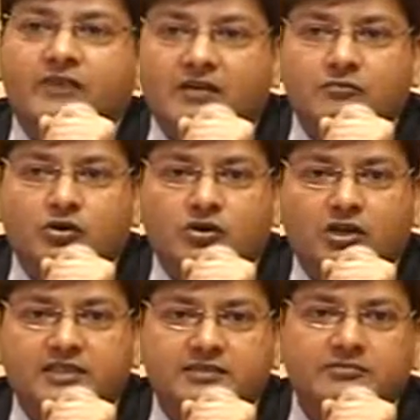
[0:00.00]
will be far more
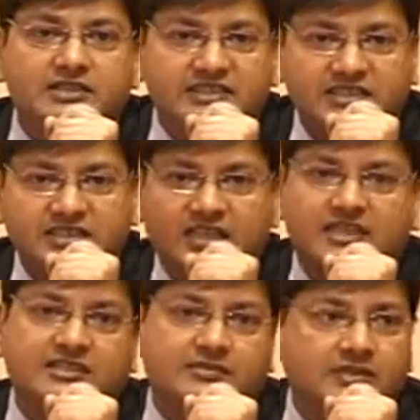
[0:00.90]
knowledgeable, since the
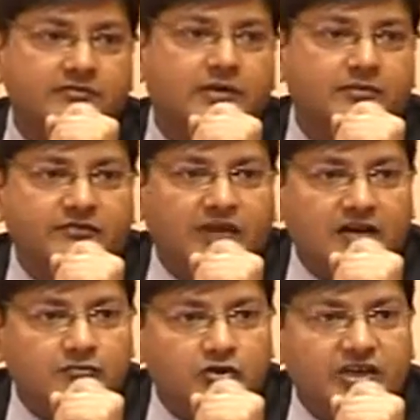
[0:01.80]
customer will be
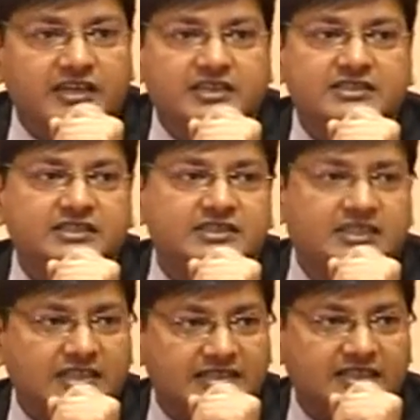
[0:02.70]
far more engaged, since
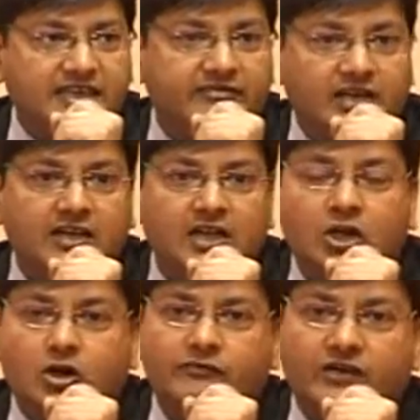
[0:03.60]
the level
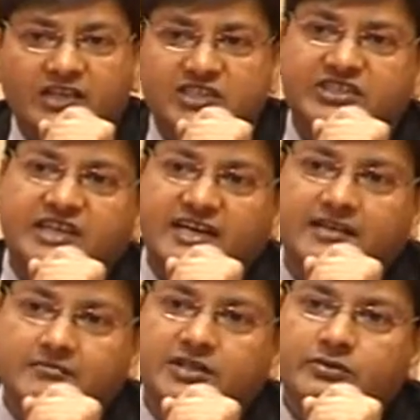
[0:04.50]
of
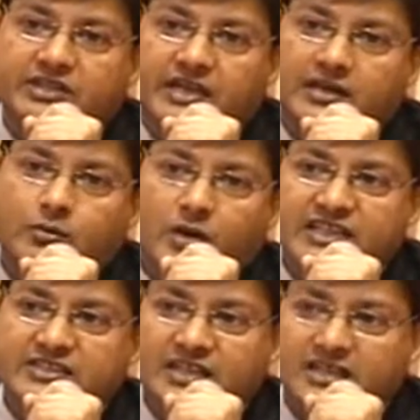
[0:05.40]
understanding between an
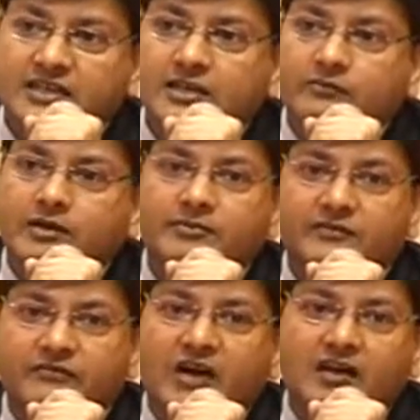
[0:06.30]
advisor will
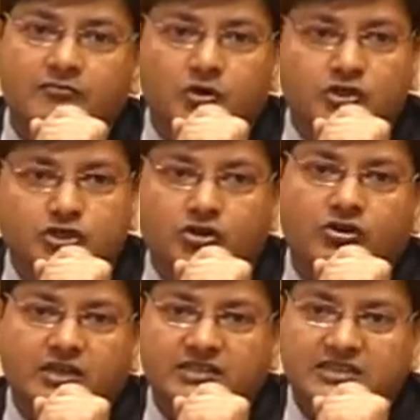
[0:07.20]
be far more
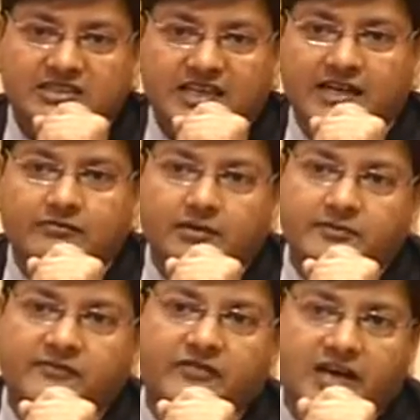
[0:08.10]
stronger, this thread
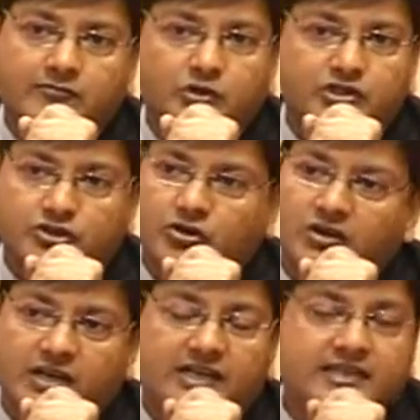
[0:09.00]
will be far more
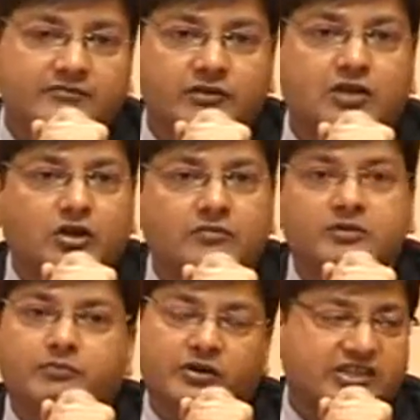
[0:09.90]
stronger, and it will
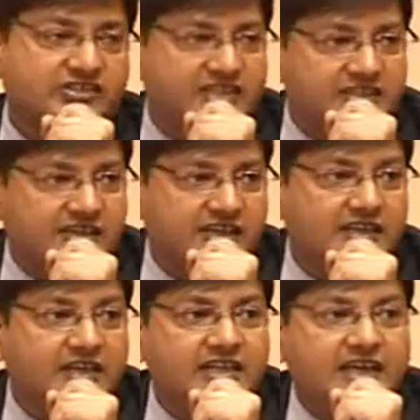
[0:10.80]
not be product
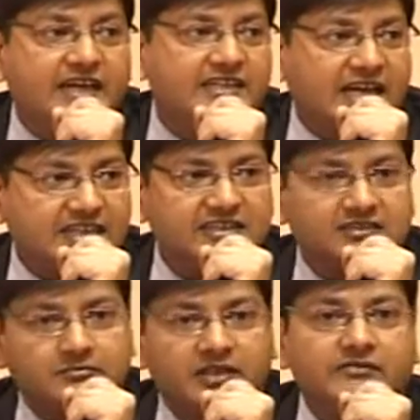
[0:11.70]
centric, and
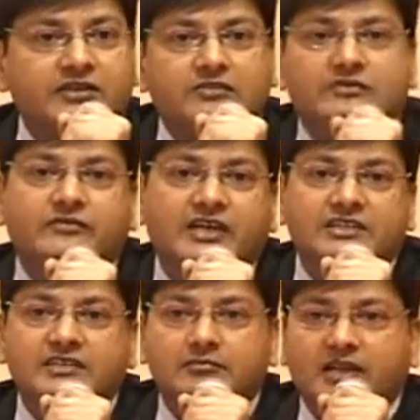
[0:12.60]
that is the benefit of the
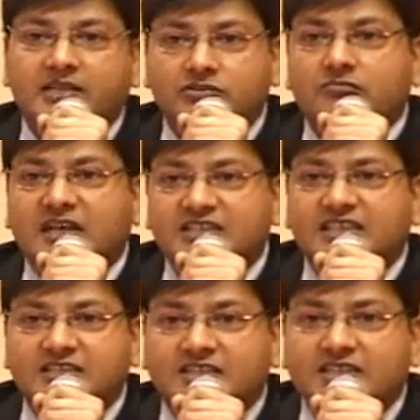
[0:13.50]
financial planning. So my
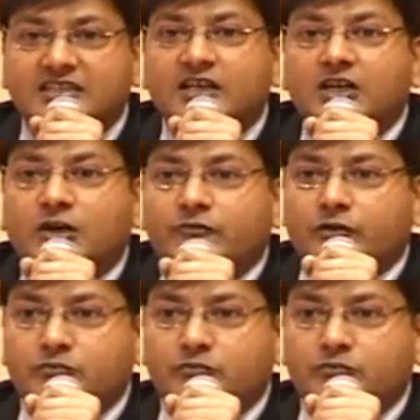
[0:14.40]
sense is,